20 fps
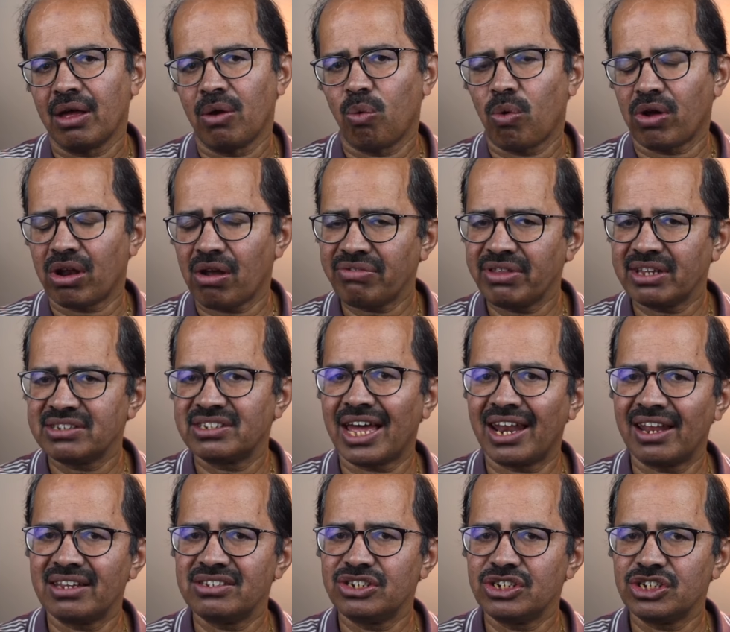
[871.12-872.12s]
One of the
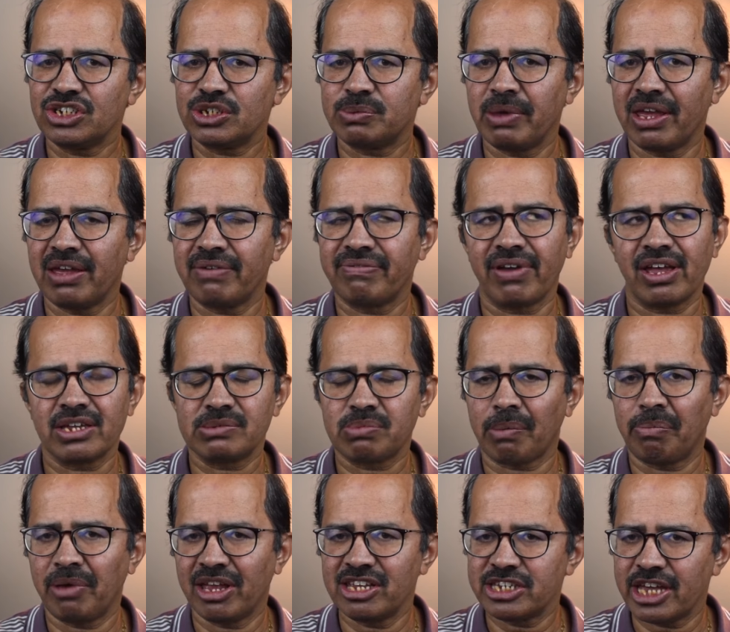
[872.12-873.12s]
challenges being faced
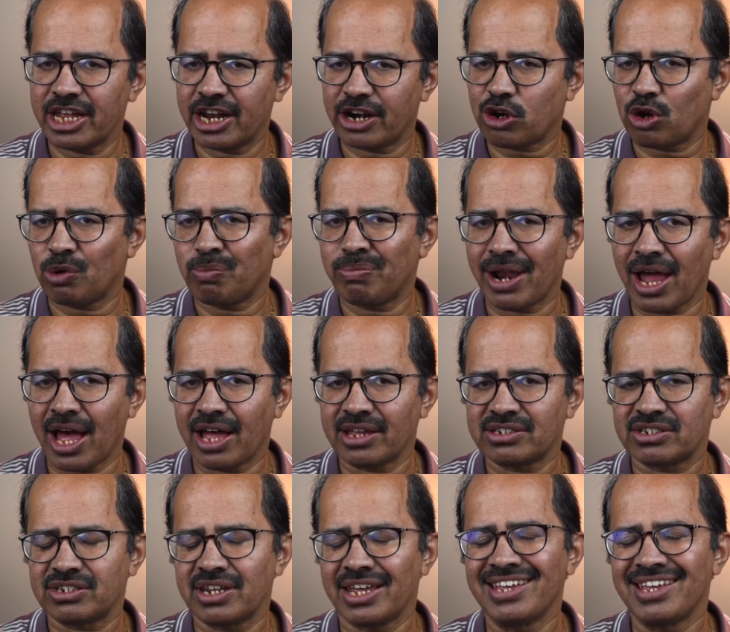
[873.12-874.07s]
by PG Electroplast